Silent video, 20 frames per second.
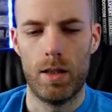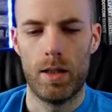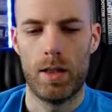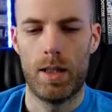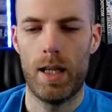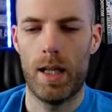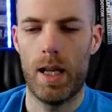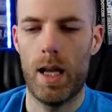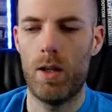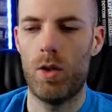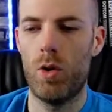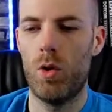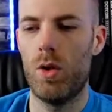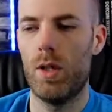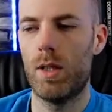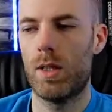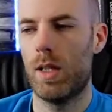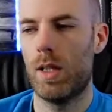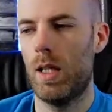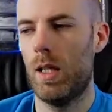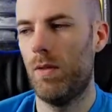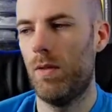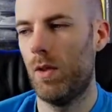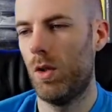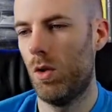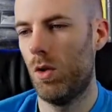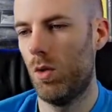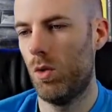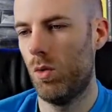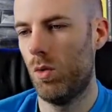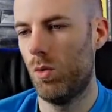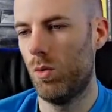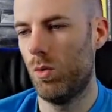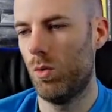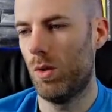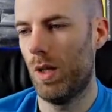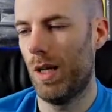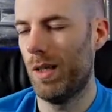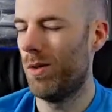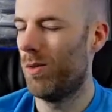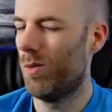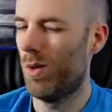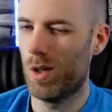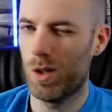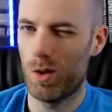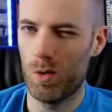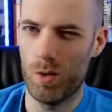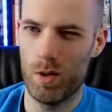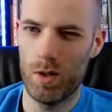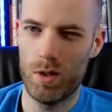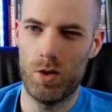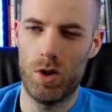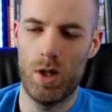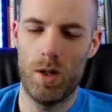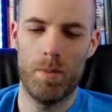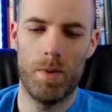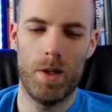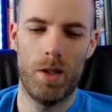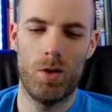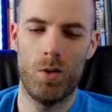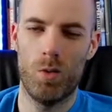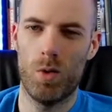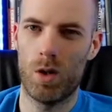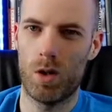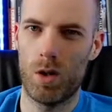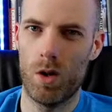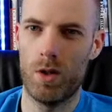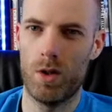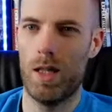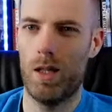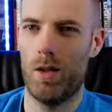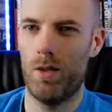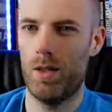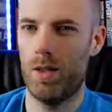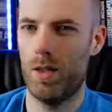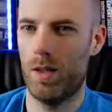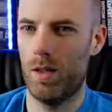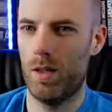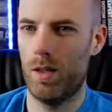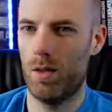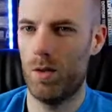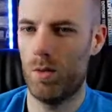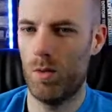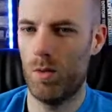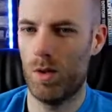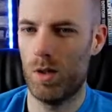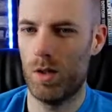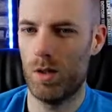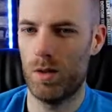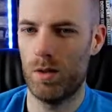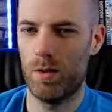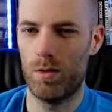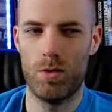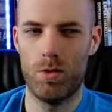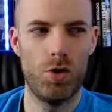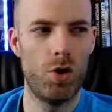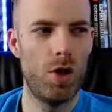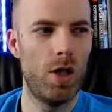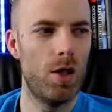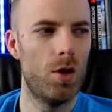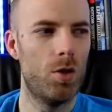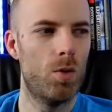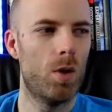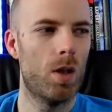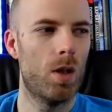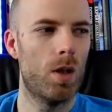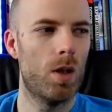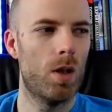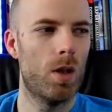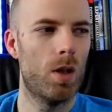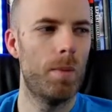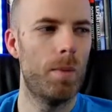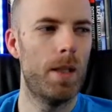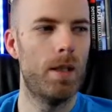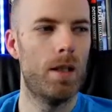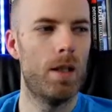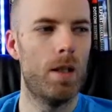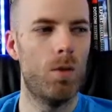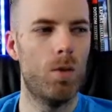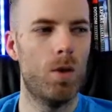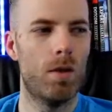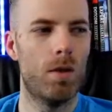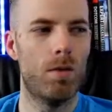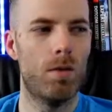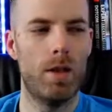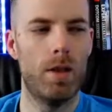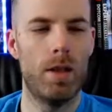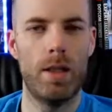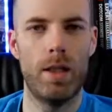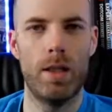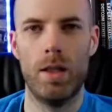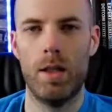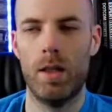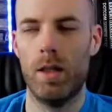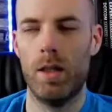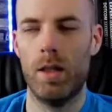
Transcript: can I do this even though I don't want to go to the gym and I don't want to count calories and I don't want to change what I'm eating and I don't want to really